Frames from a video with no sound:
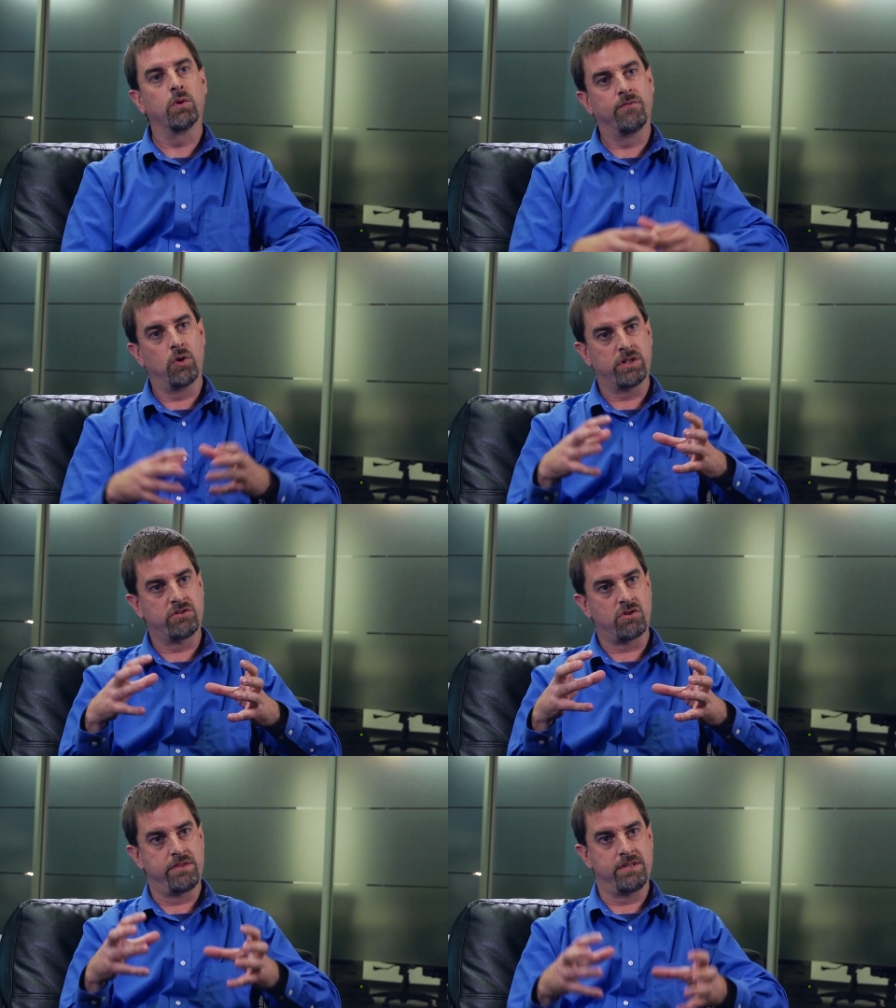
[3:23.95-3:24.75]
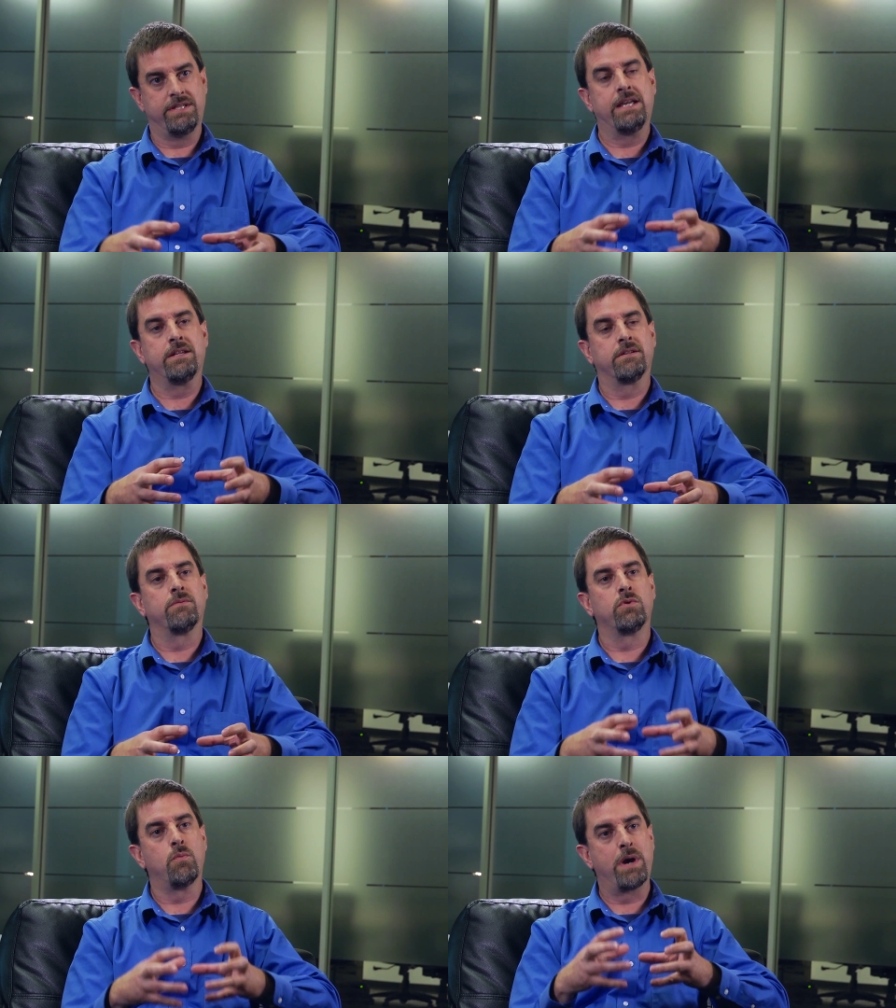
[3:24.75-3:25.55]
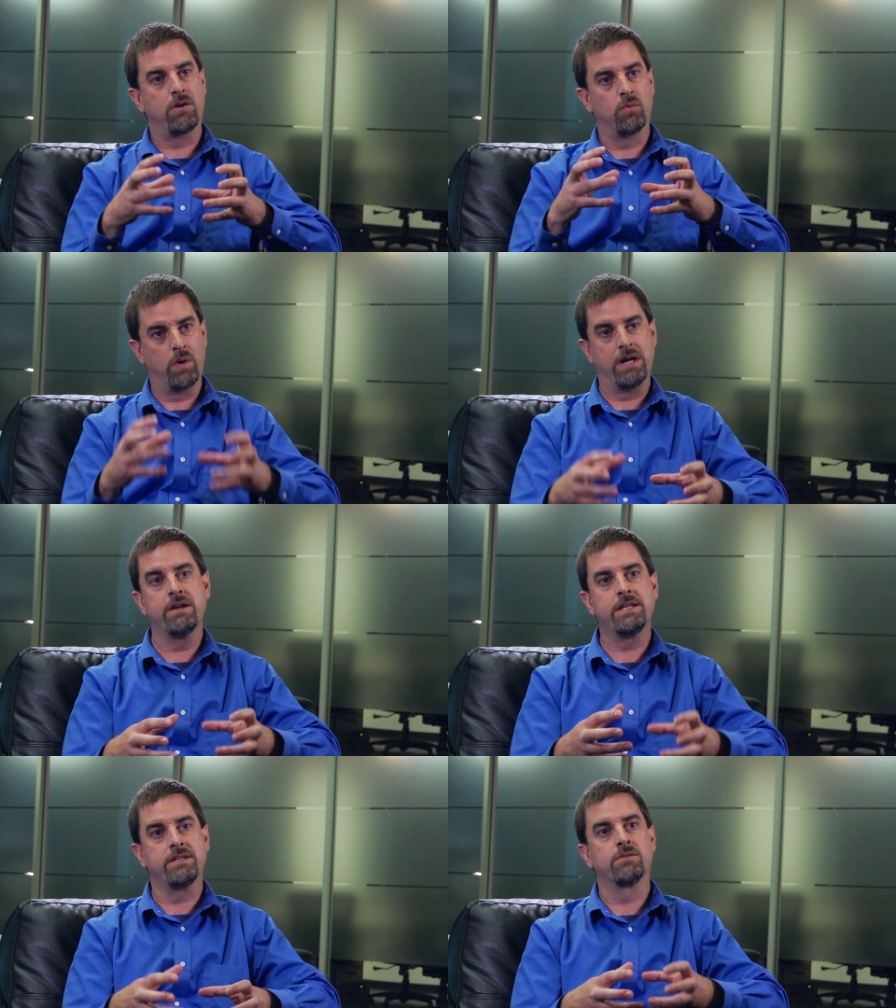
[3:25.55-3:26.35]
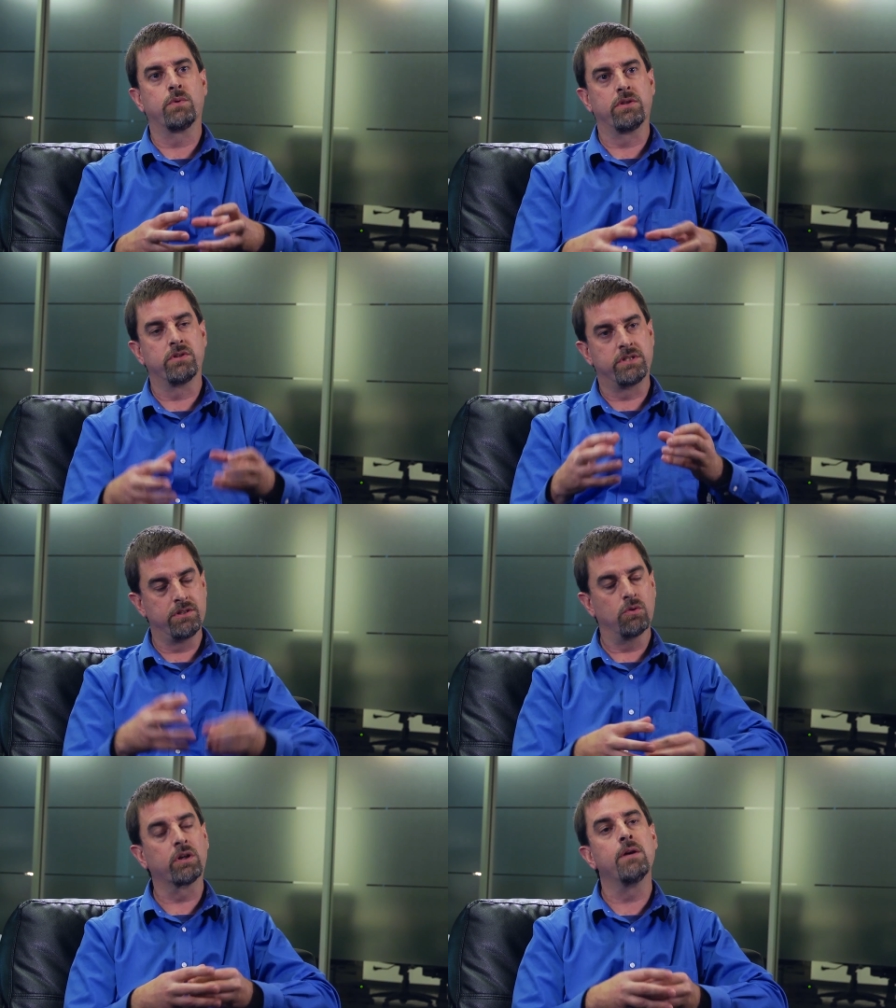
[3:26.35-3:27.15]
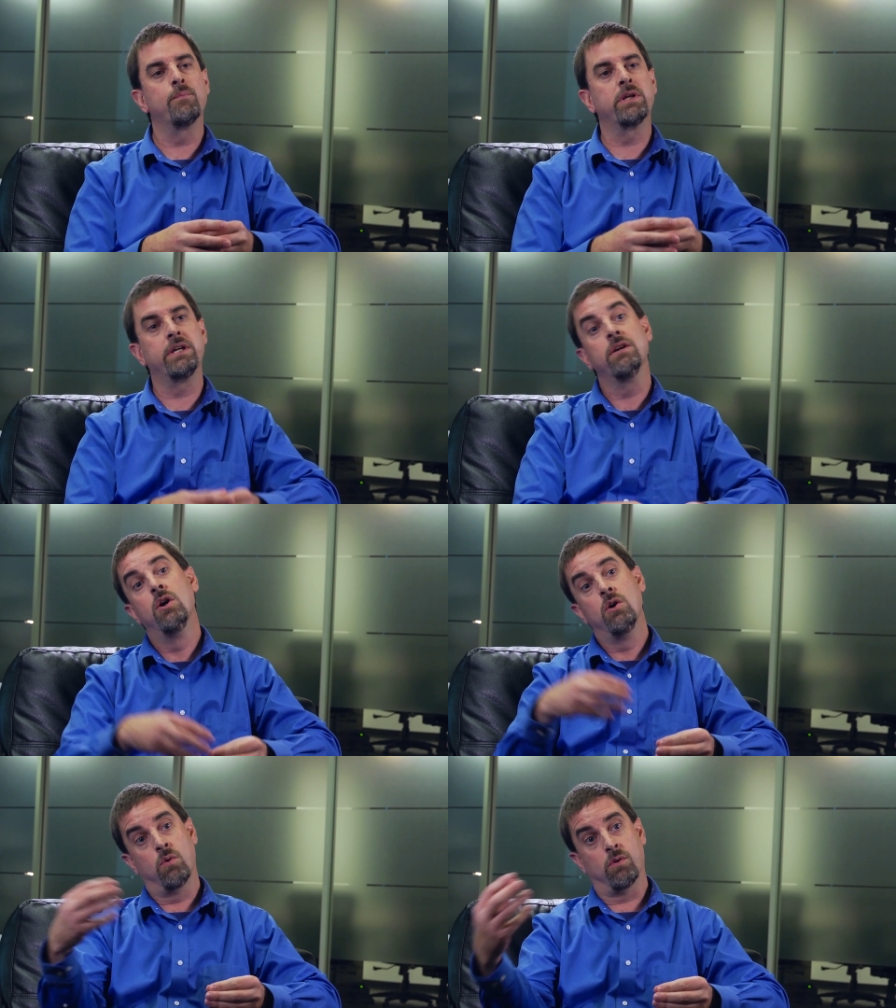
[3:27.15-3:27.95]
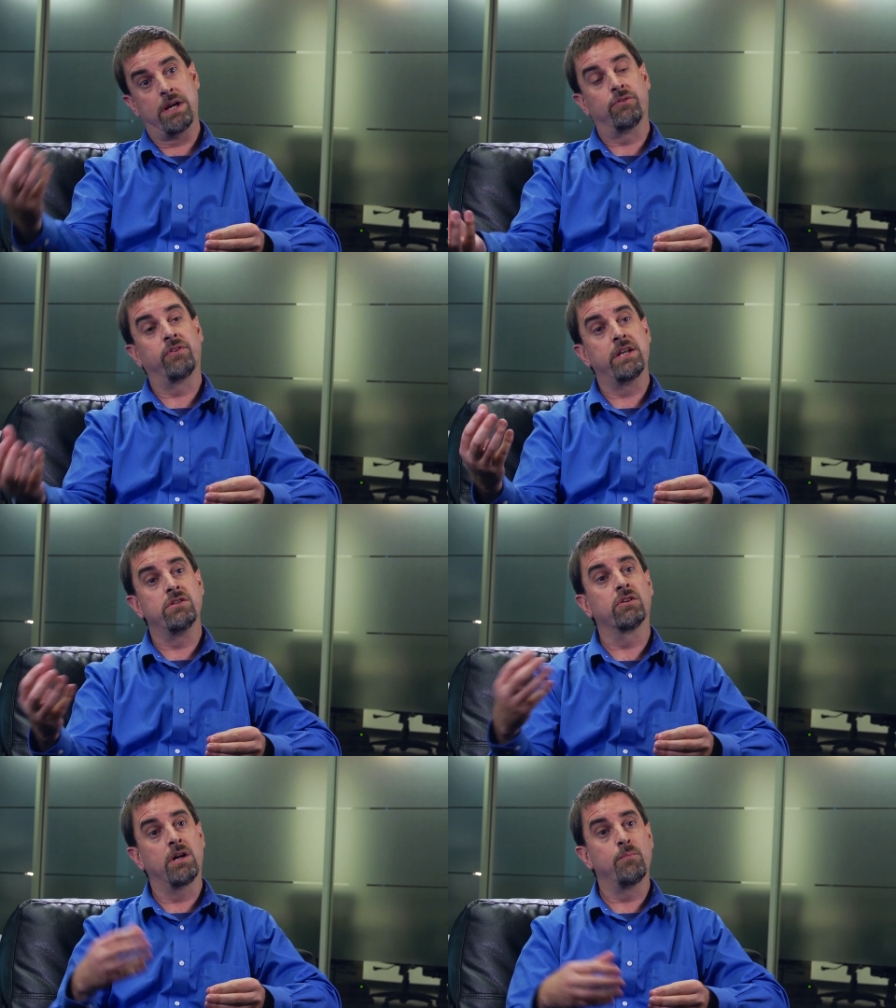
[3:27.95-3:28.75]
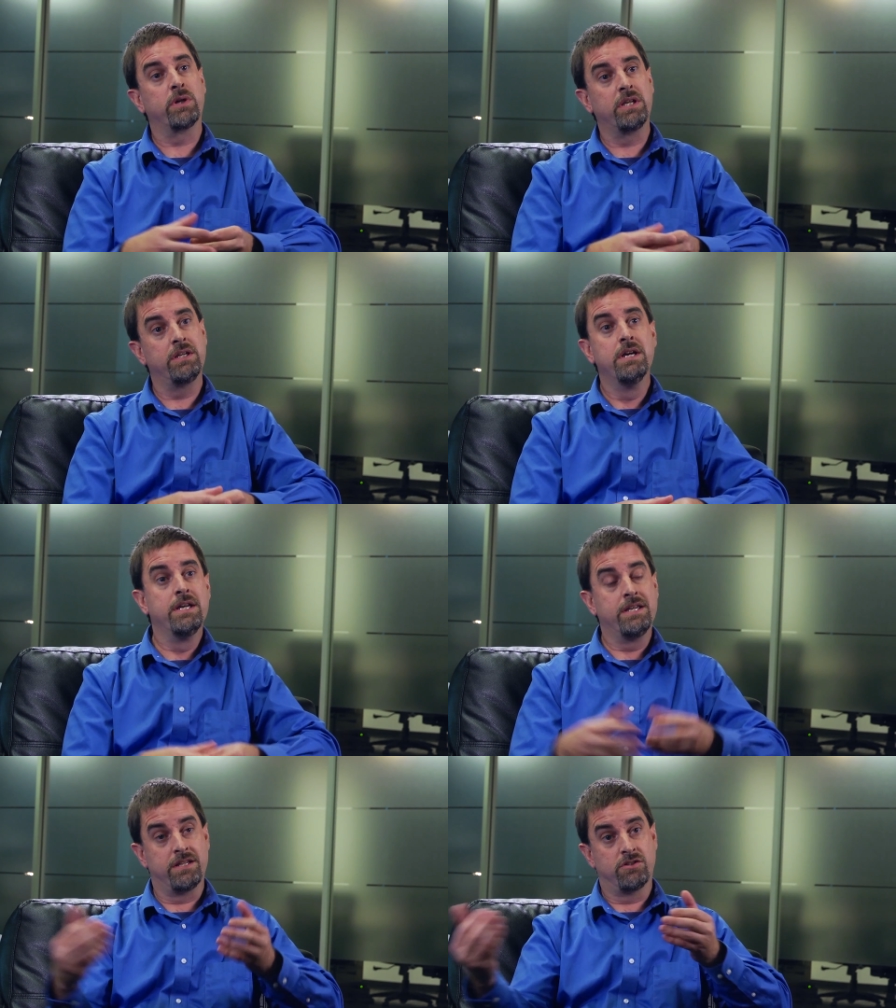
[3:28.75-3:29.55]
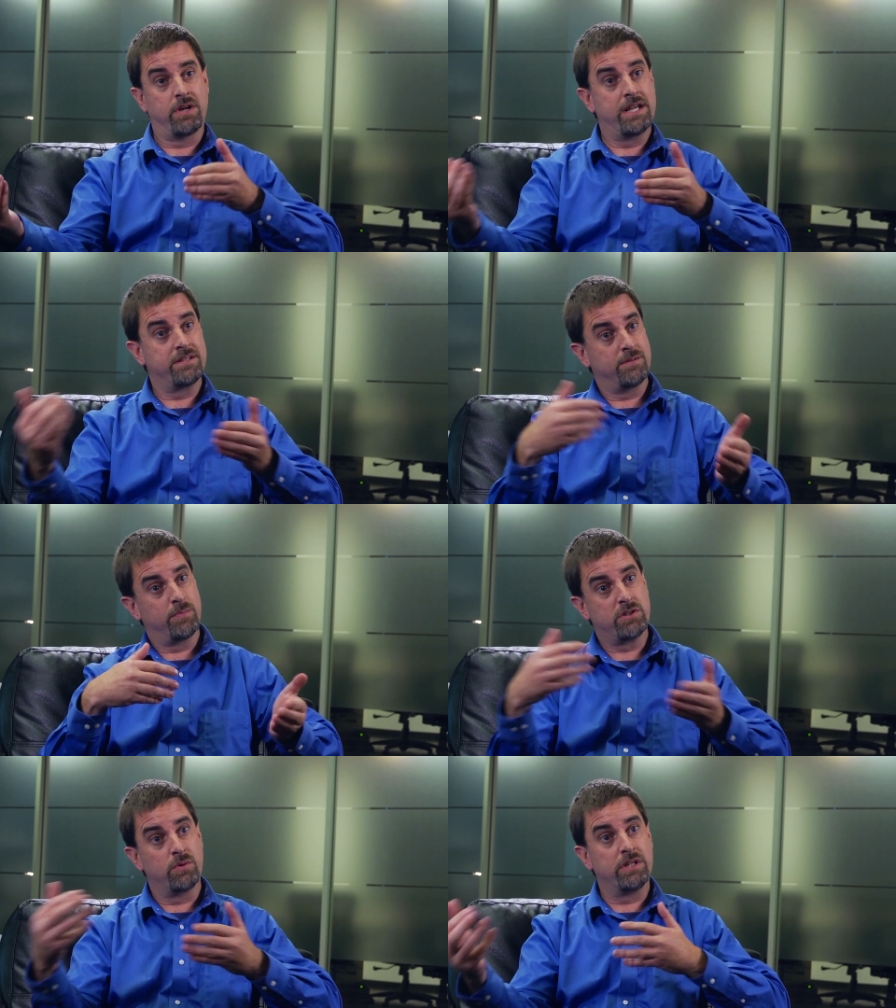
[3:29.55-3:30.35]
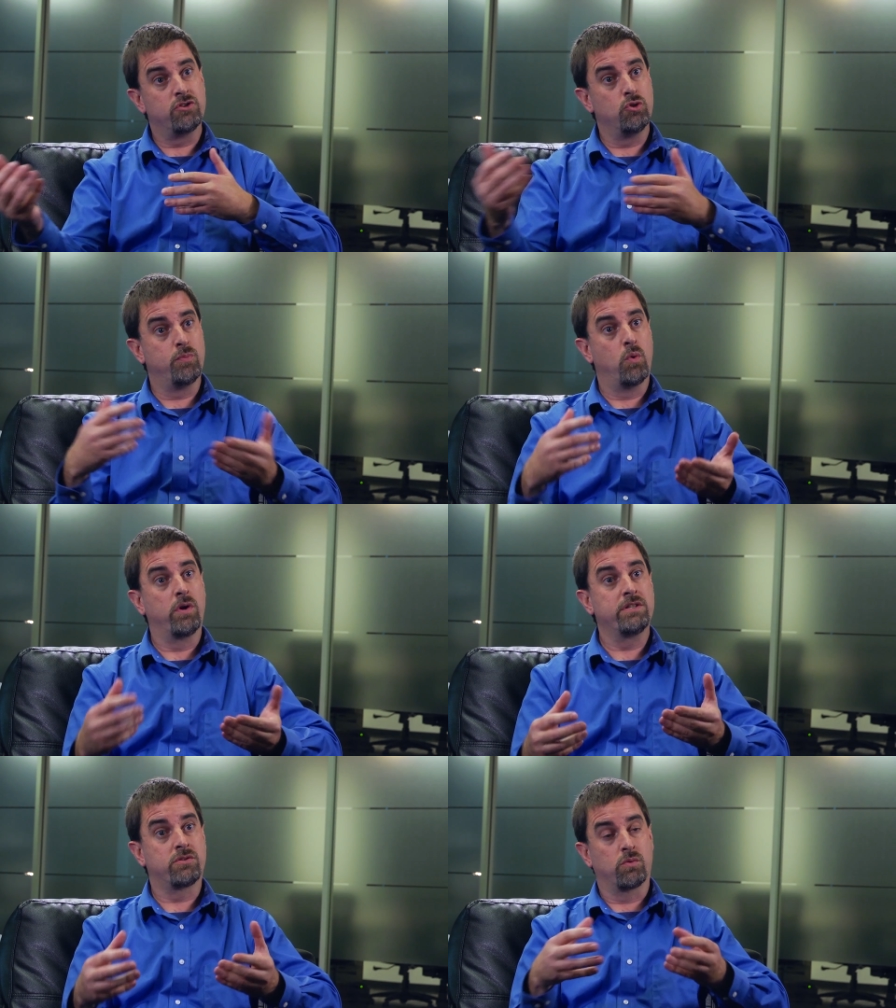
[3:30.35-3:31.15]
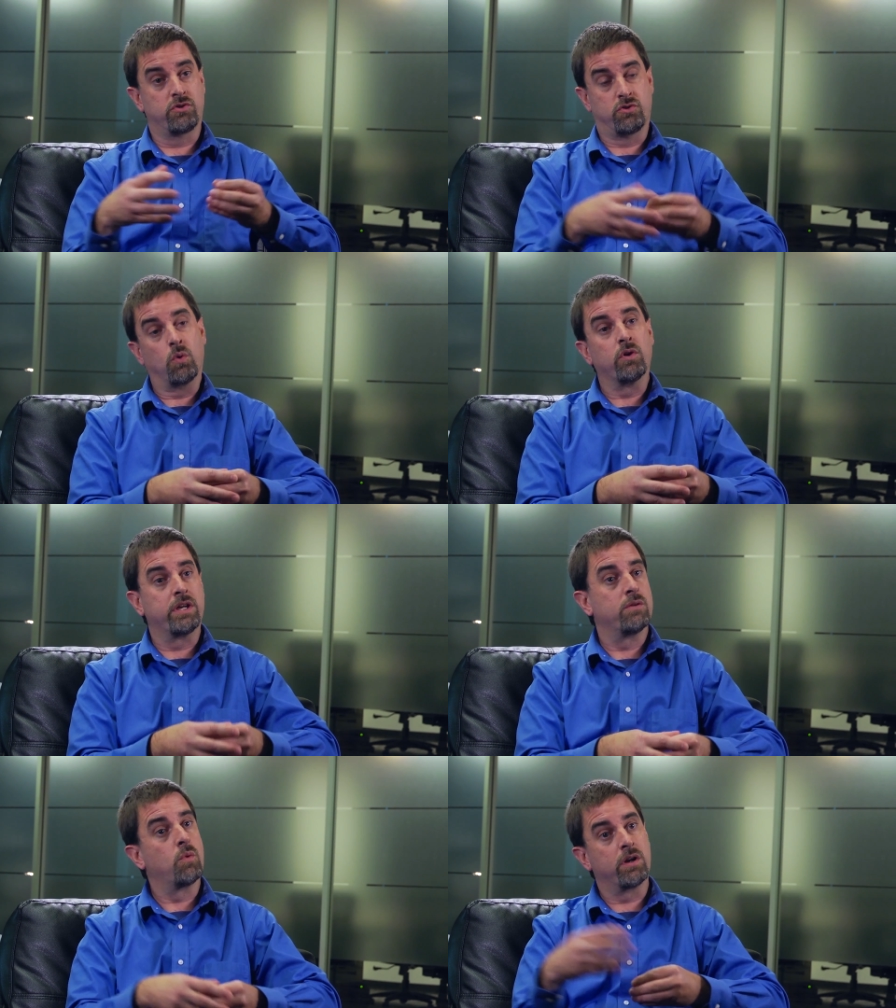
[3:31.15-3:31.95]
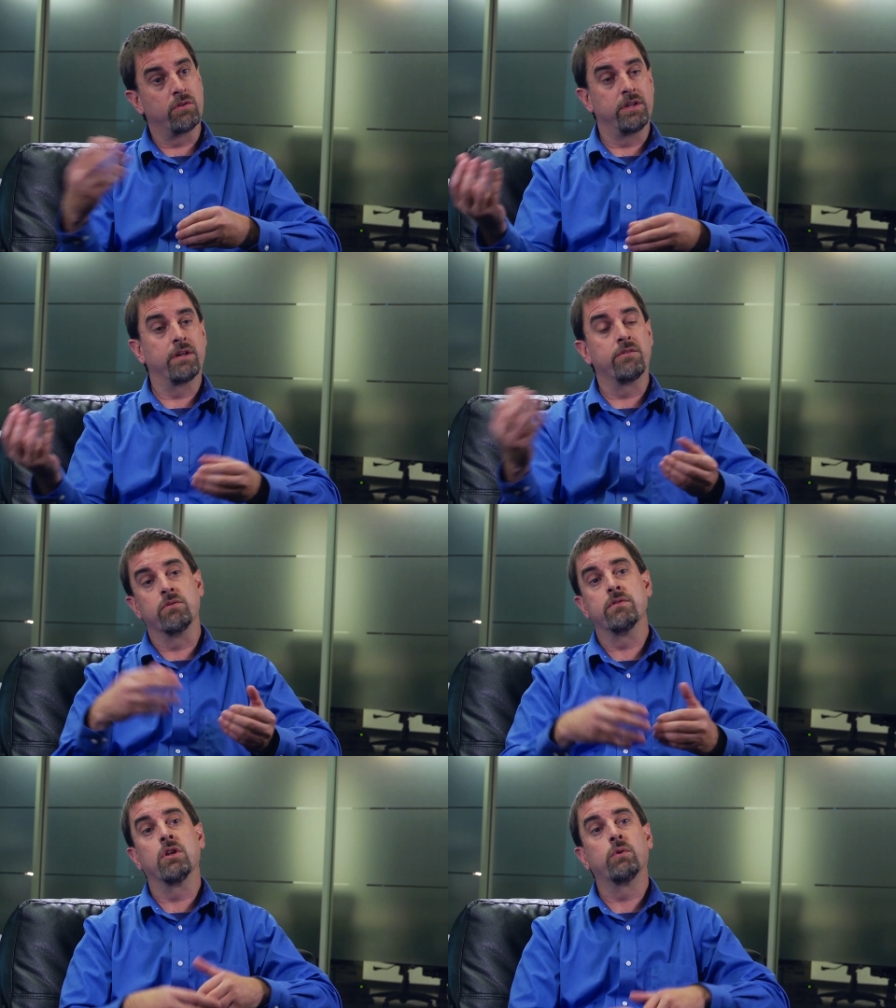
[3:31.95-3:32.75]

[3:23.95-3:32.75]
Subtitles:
We're focused on the data, no matter where it is, whether it's in your company or outside your company, in transit between 2 points or stored at one or the other of the